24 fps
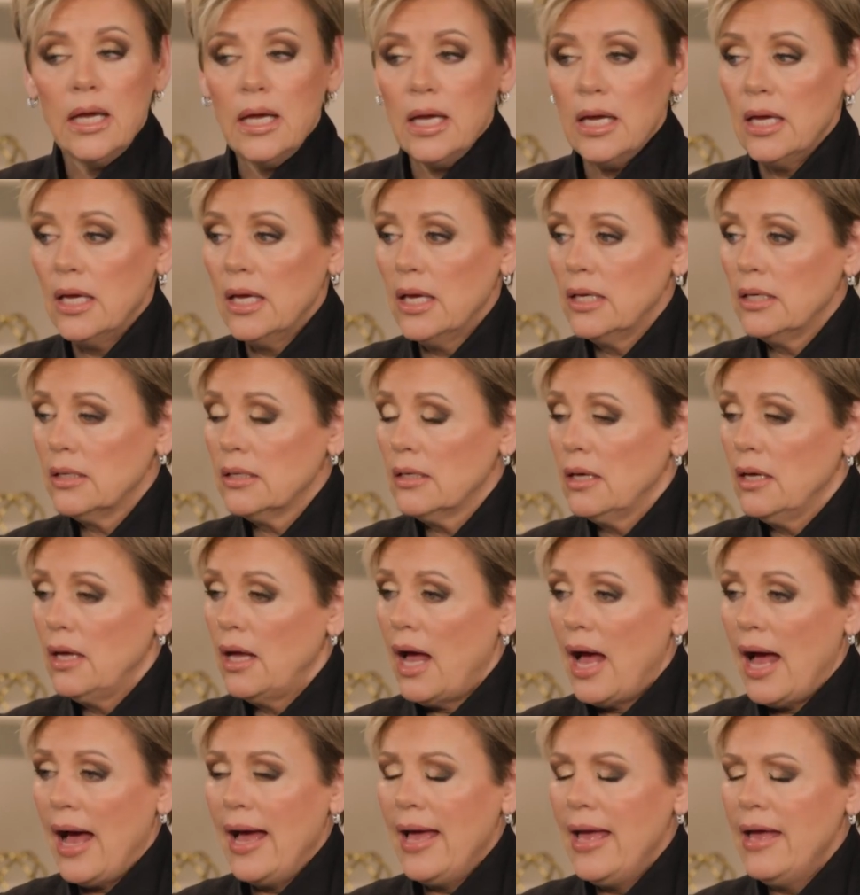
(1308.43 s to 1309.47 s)
And
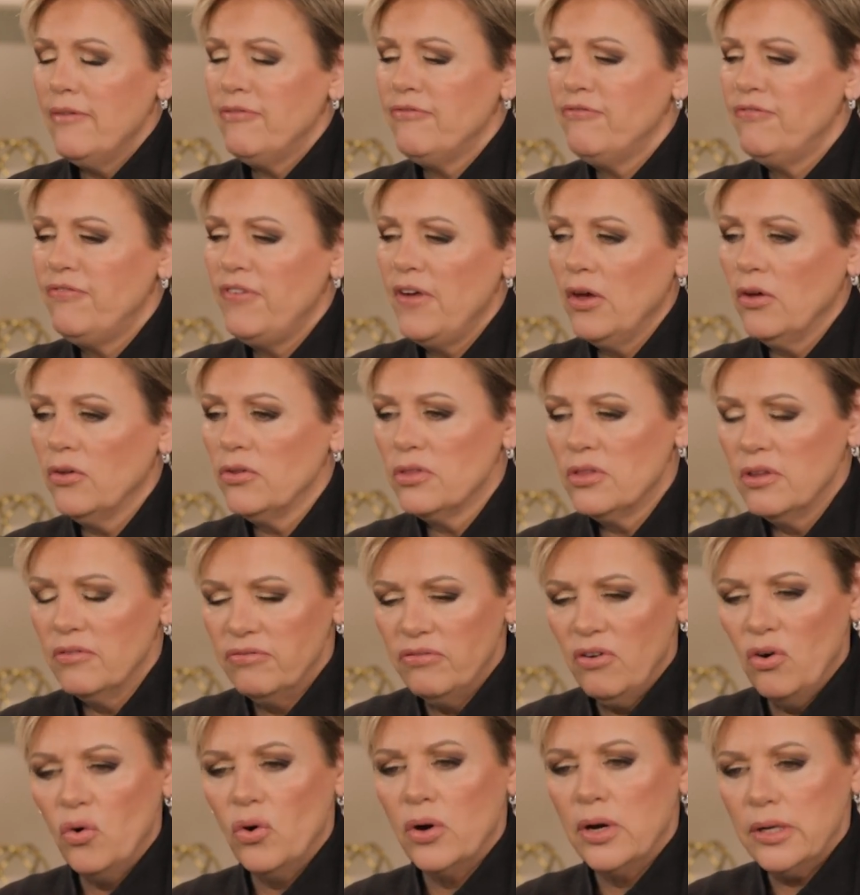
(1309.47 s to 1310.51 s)
I have felt the
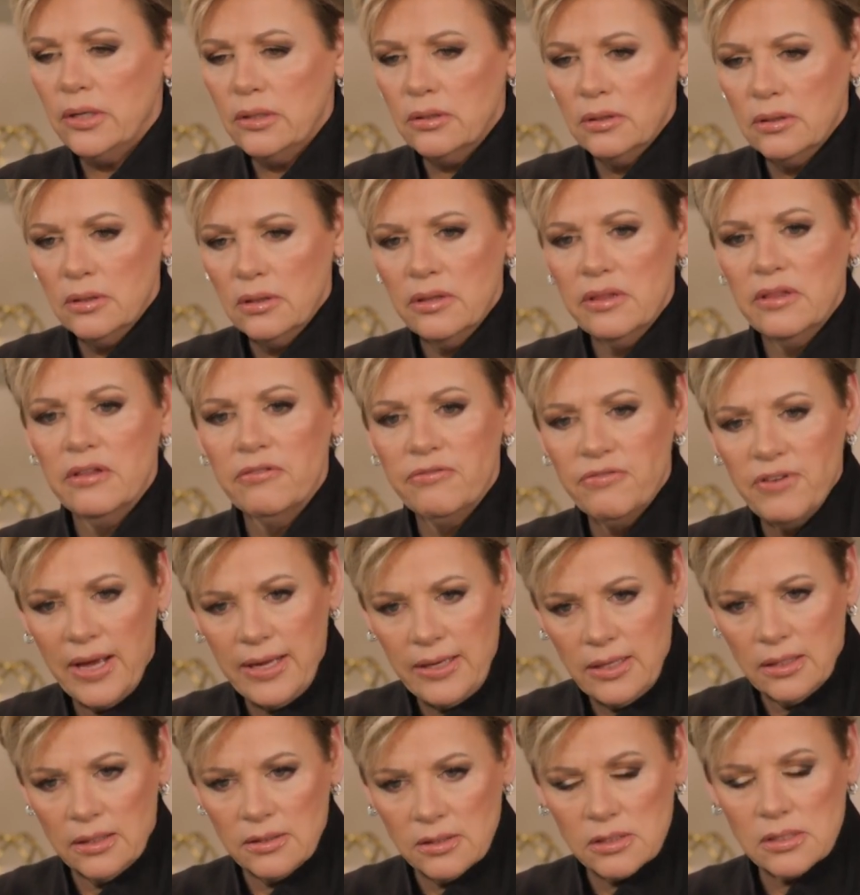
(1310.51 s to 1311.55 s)
void, the
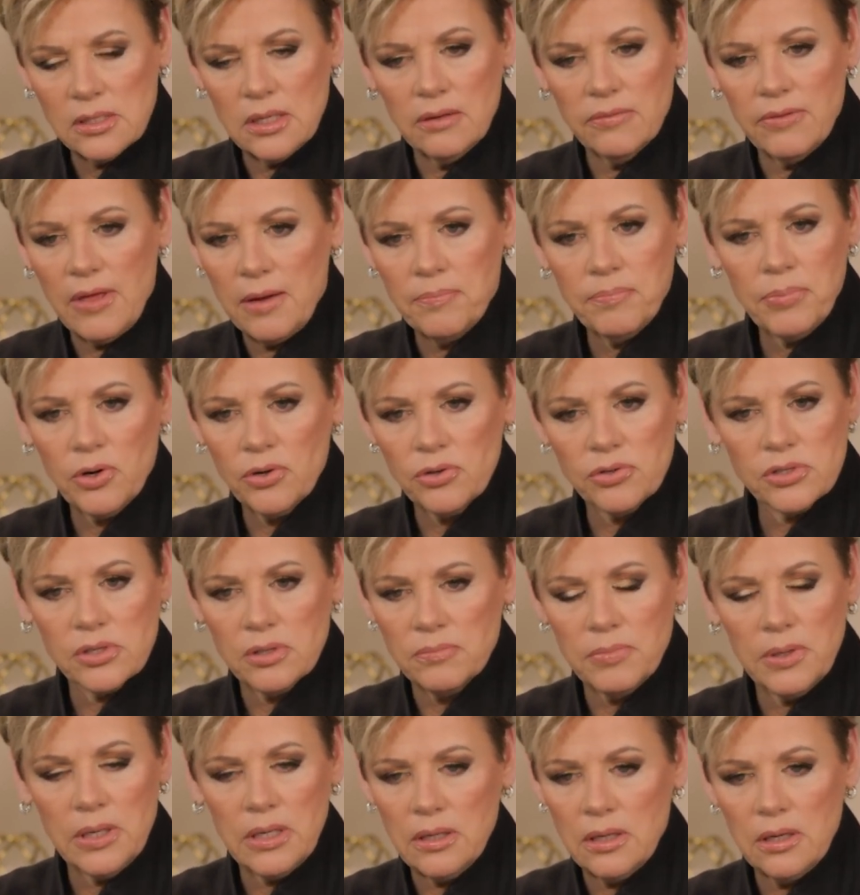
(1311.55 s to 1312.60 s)
vacancy of that
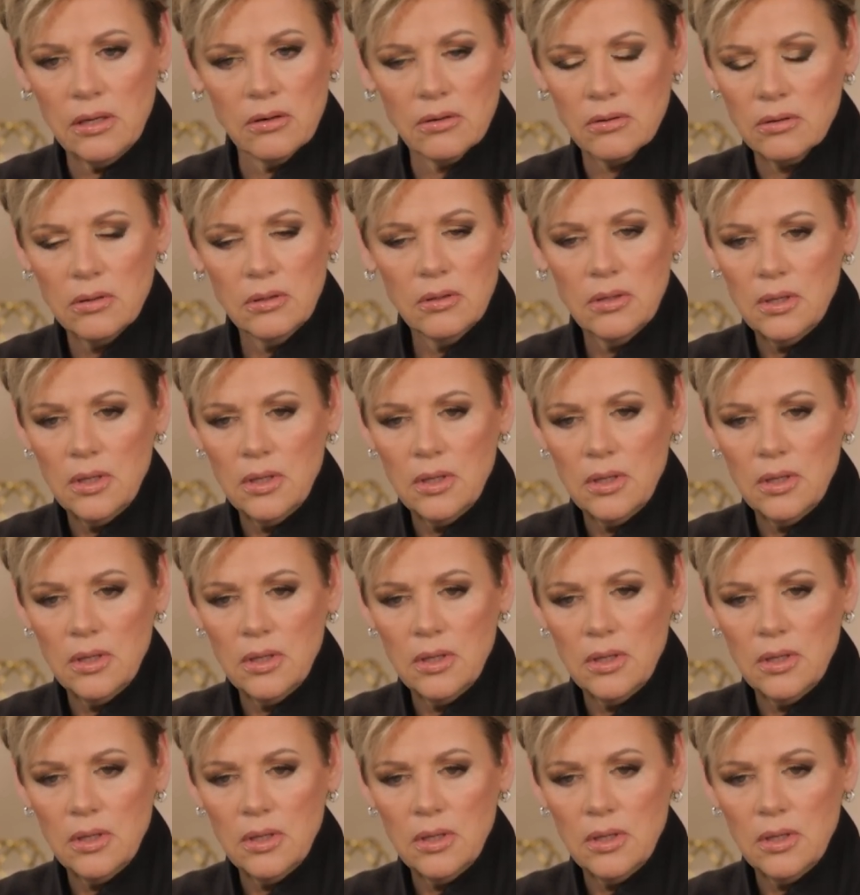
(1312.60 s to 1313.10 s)
person being here.